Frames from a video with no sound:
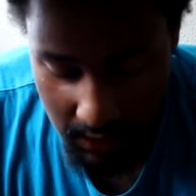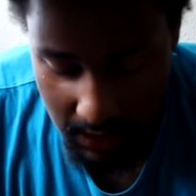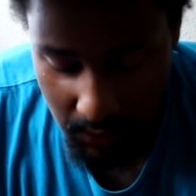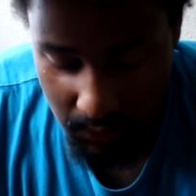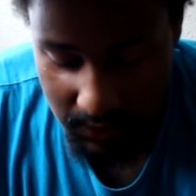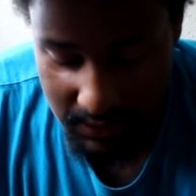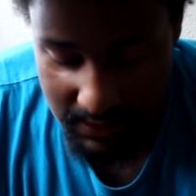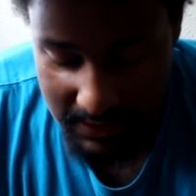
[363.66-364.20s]

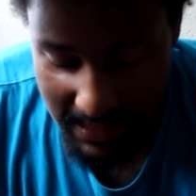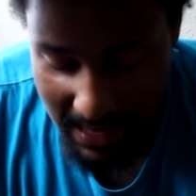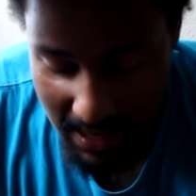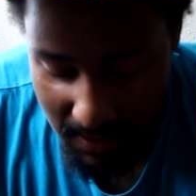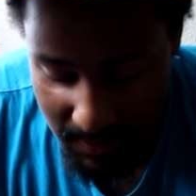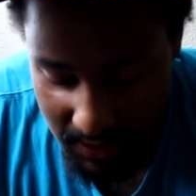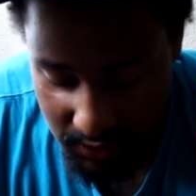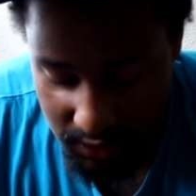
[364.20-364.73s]
And when it's
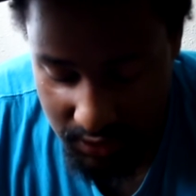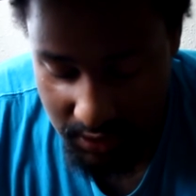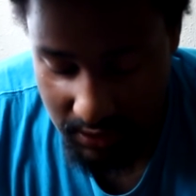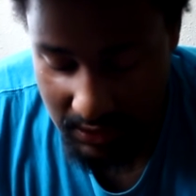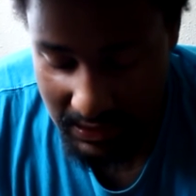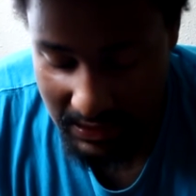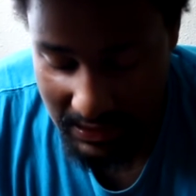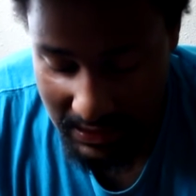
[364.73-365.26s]
damaged,
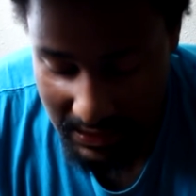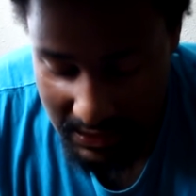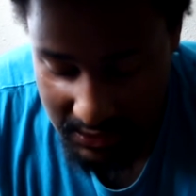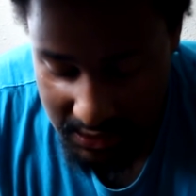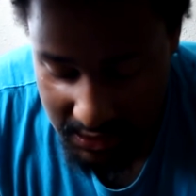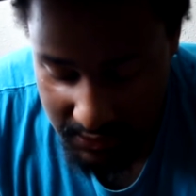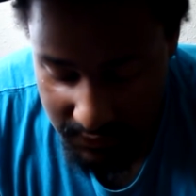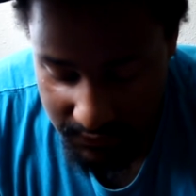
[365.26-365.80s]
the
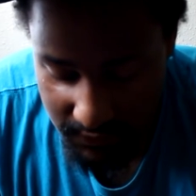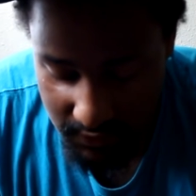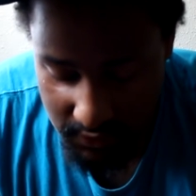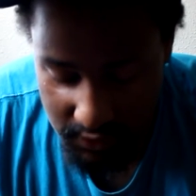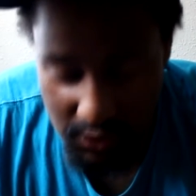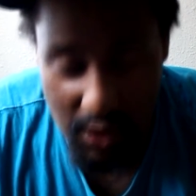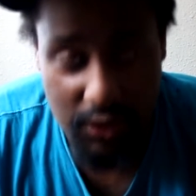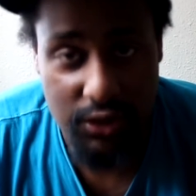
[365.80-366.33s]
adhesive
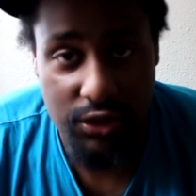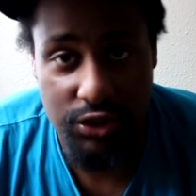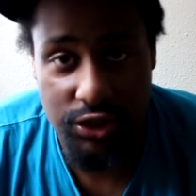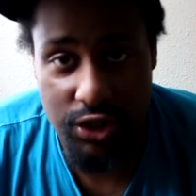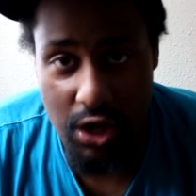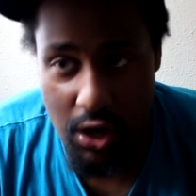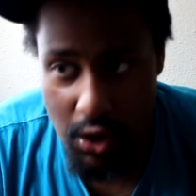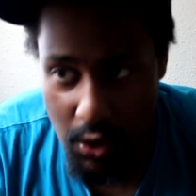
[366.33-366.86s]
starts to
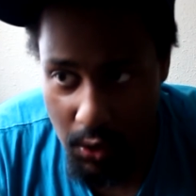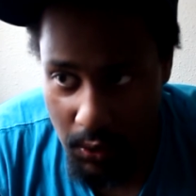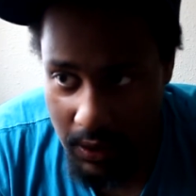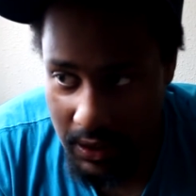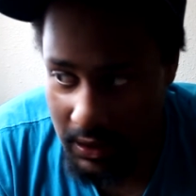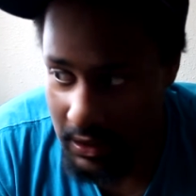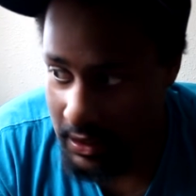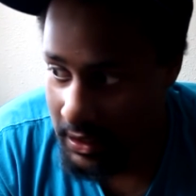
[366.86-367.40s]
show,
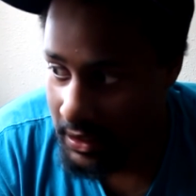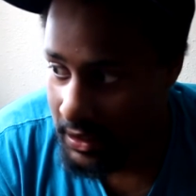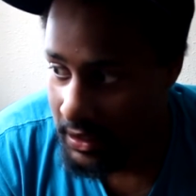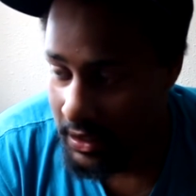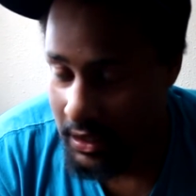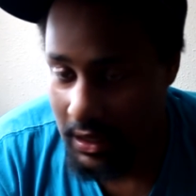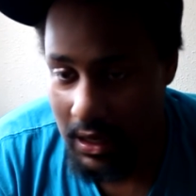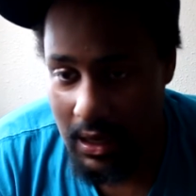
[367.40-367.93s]

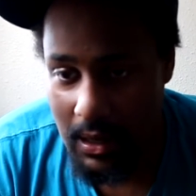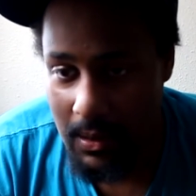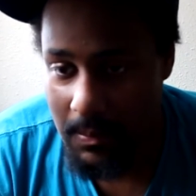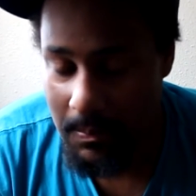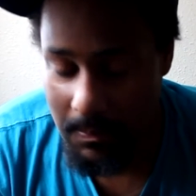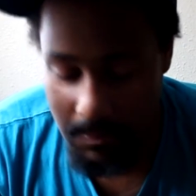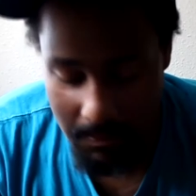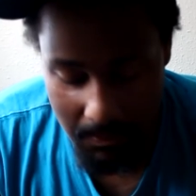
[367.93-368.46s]

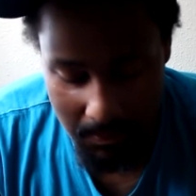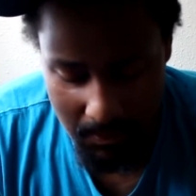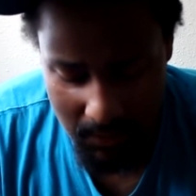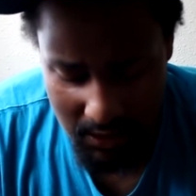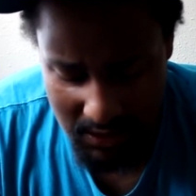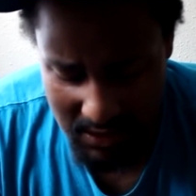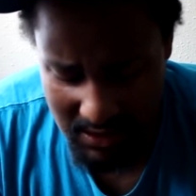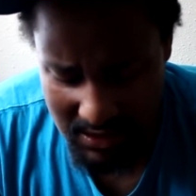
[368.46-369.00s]

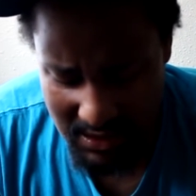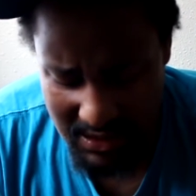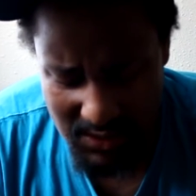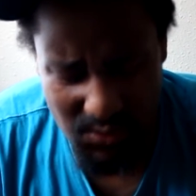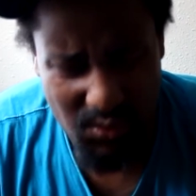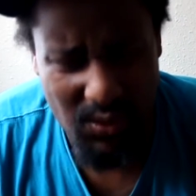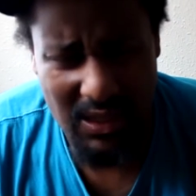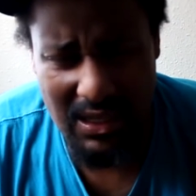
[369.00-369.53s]
and it just gets
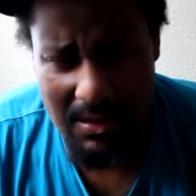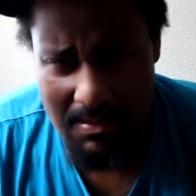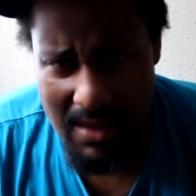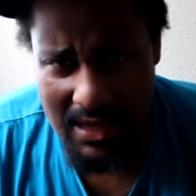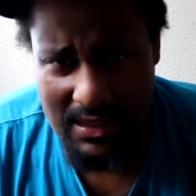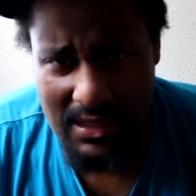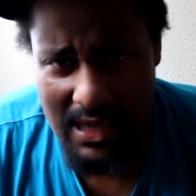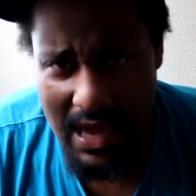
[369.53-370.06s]
really
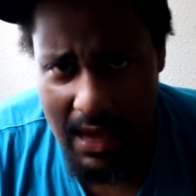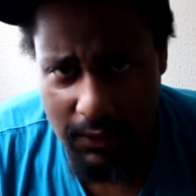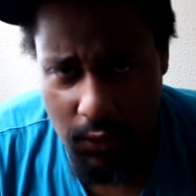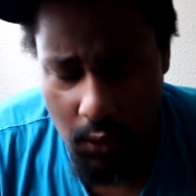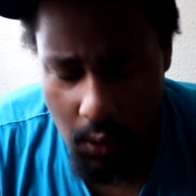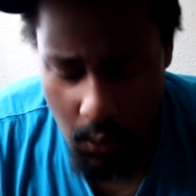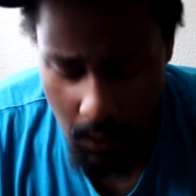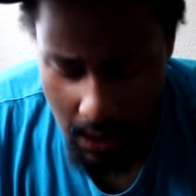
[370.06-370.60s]
messy
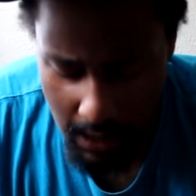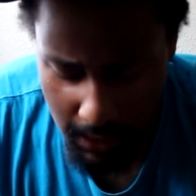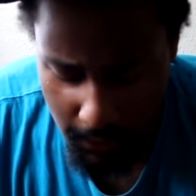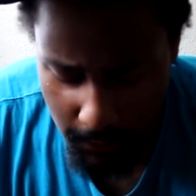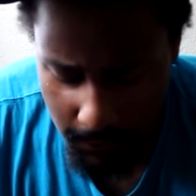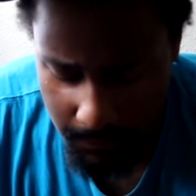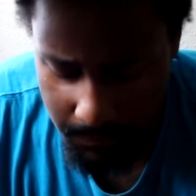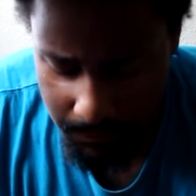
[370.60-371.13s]
after a while.